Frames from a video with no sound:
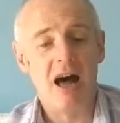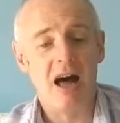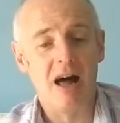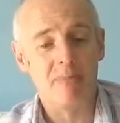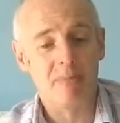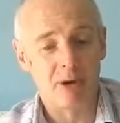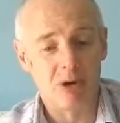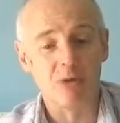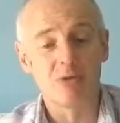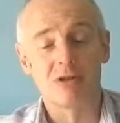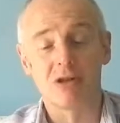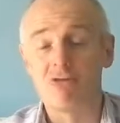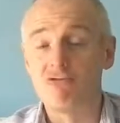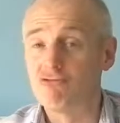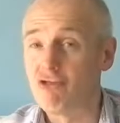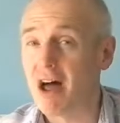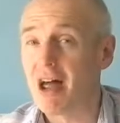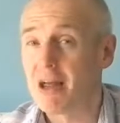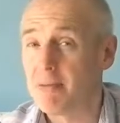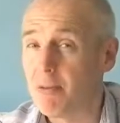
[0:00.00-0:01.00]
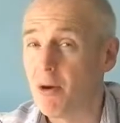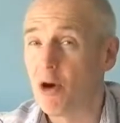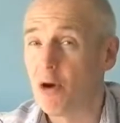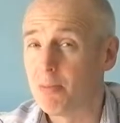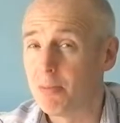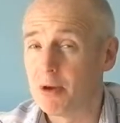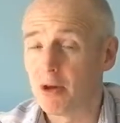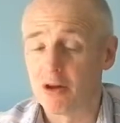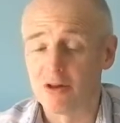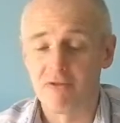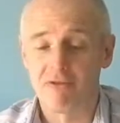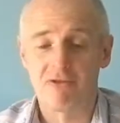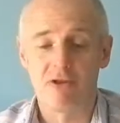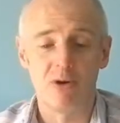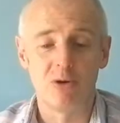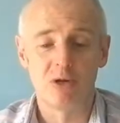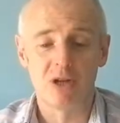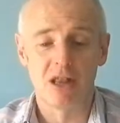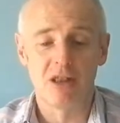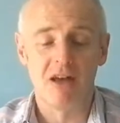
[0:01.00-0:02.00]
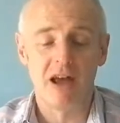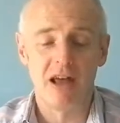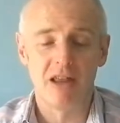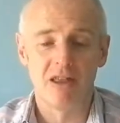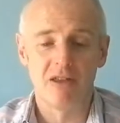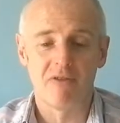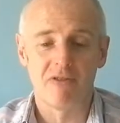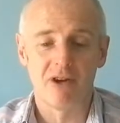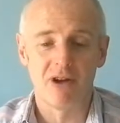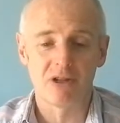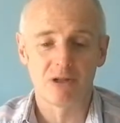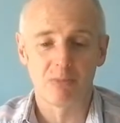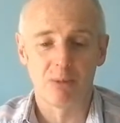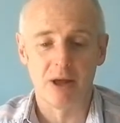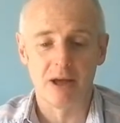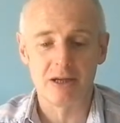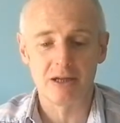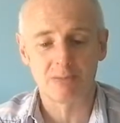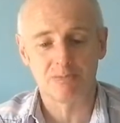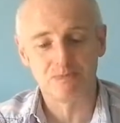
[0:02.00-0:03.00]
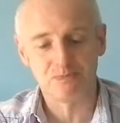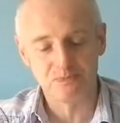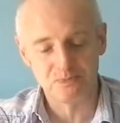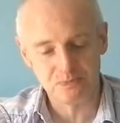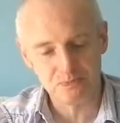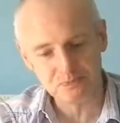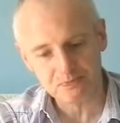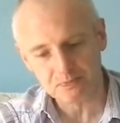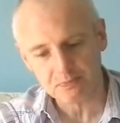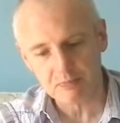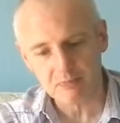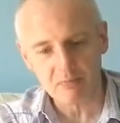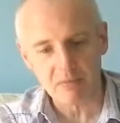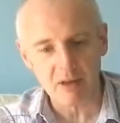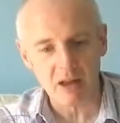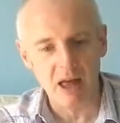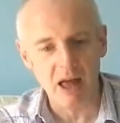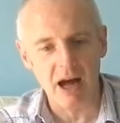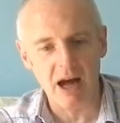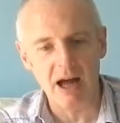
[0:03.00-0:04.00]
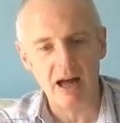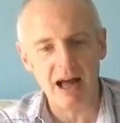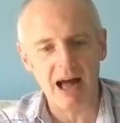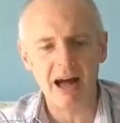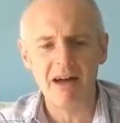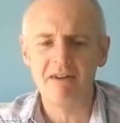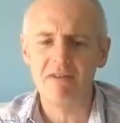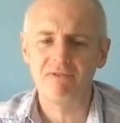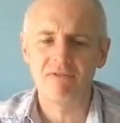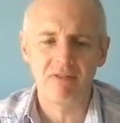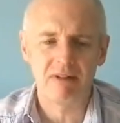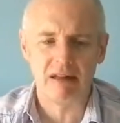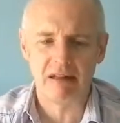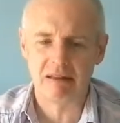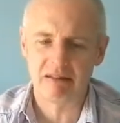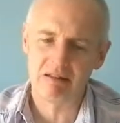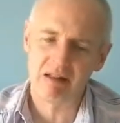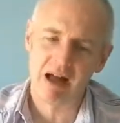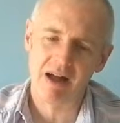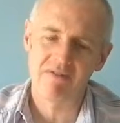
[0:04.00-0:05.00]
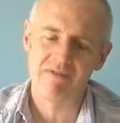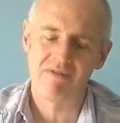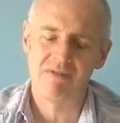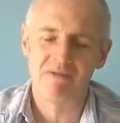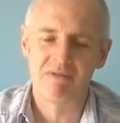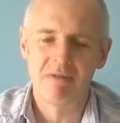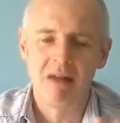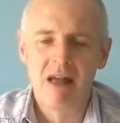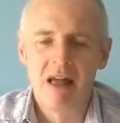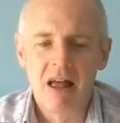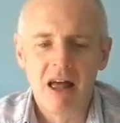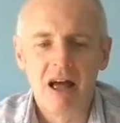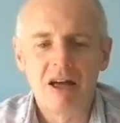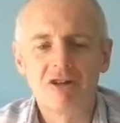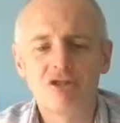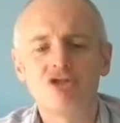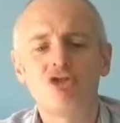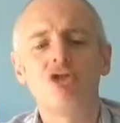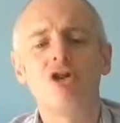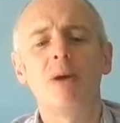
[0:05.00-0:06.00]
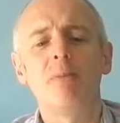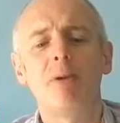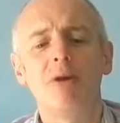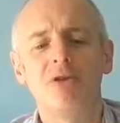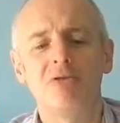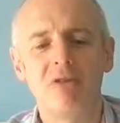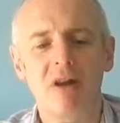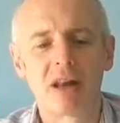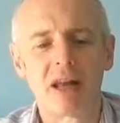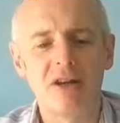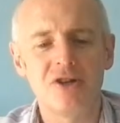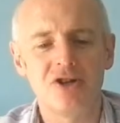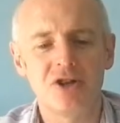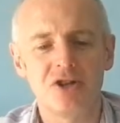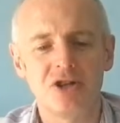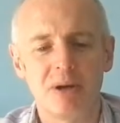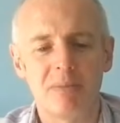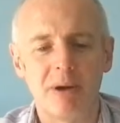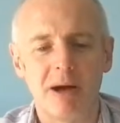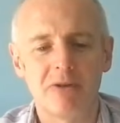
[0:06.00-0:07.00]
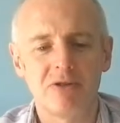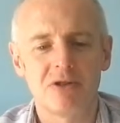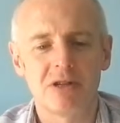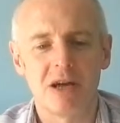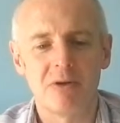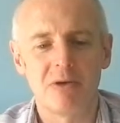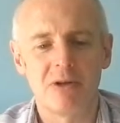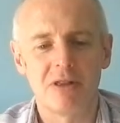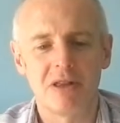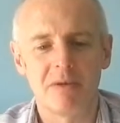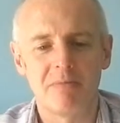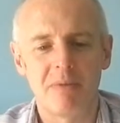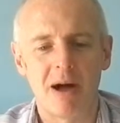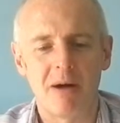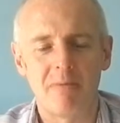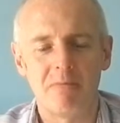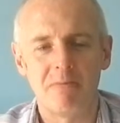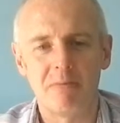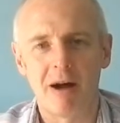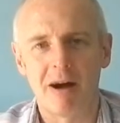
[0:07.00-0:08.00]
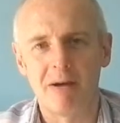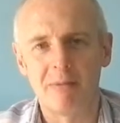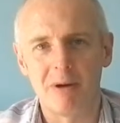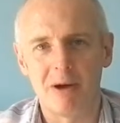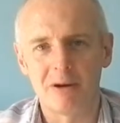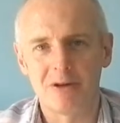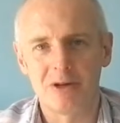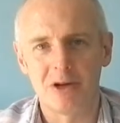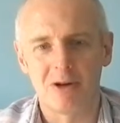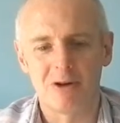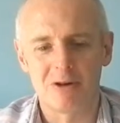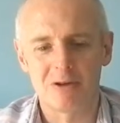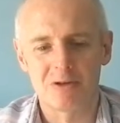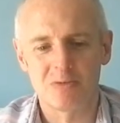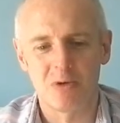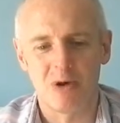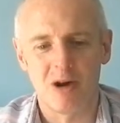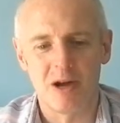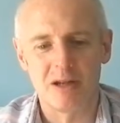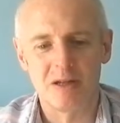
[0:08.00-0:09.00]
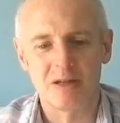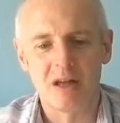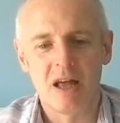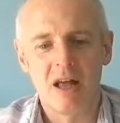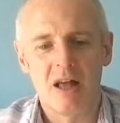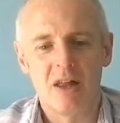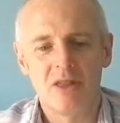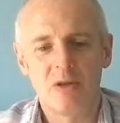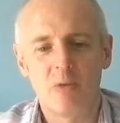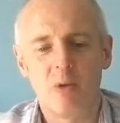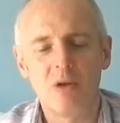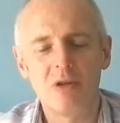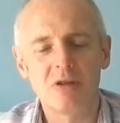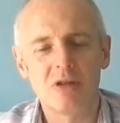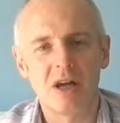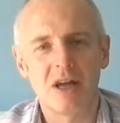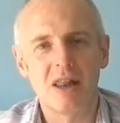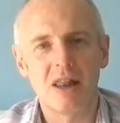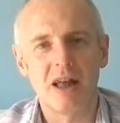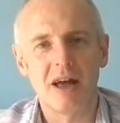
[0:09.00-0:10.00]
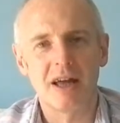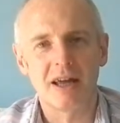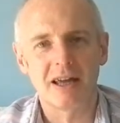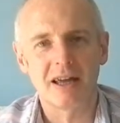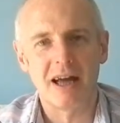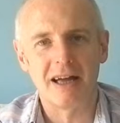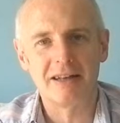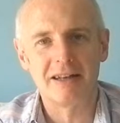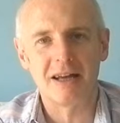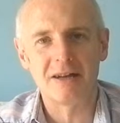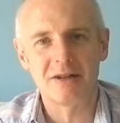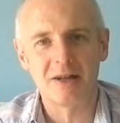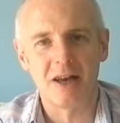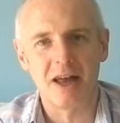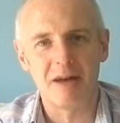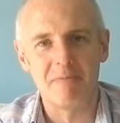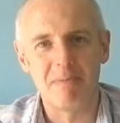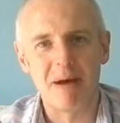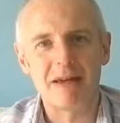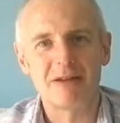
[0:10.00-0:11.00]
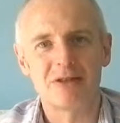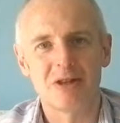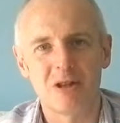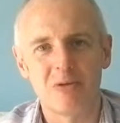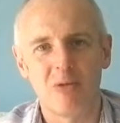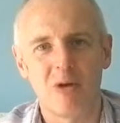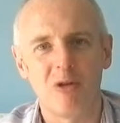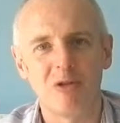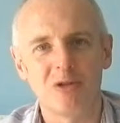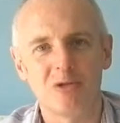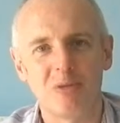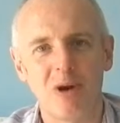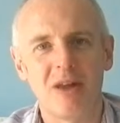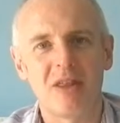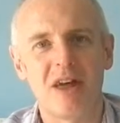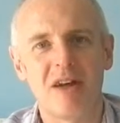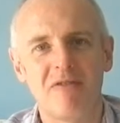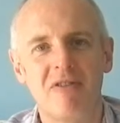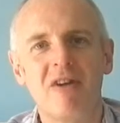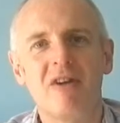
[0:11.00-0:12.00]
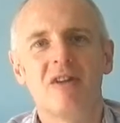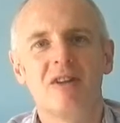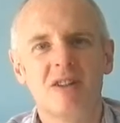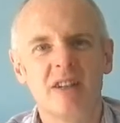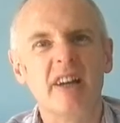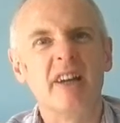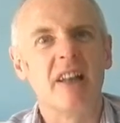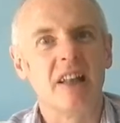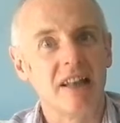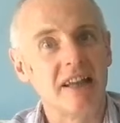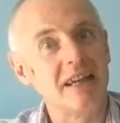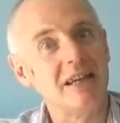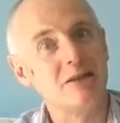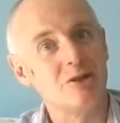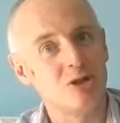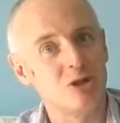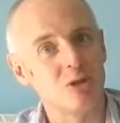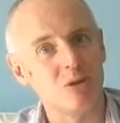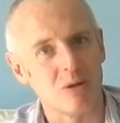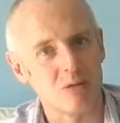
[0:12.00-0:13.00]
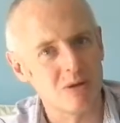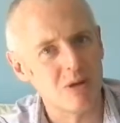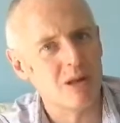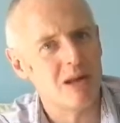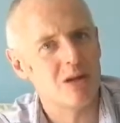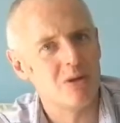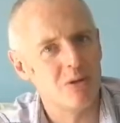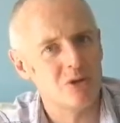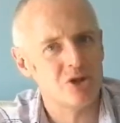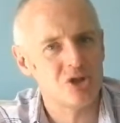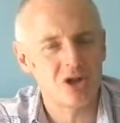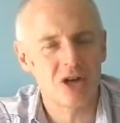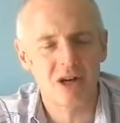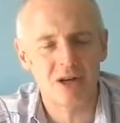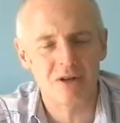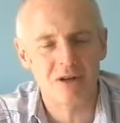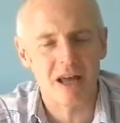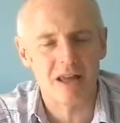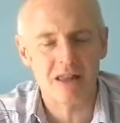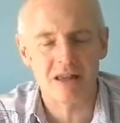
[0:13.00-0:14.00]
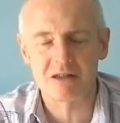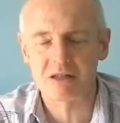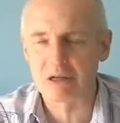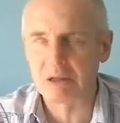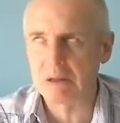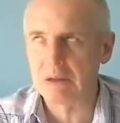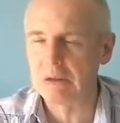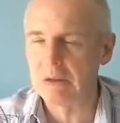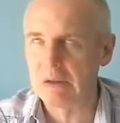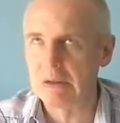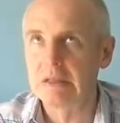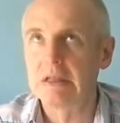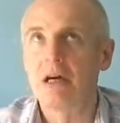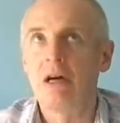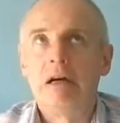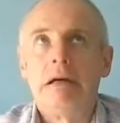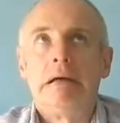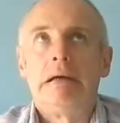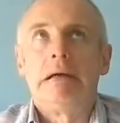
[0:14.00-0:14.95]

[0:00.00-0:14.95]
but also ripe, opulent fruit in the first place. I've troubled relationship, I'd say, with the Marimar Torres wines. The ones I tend to like best are the ones where they've done least to them. So they do a Chardonnay that's called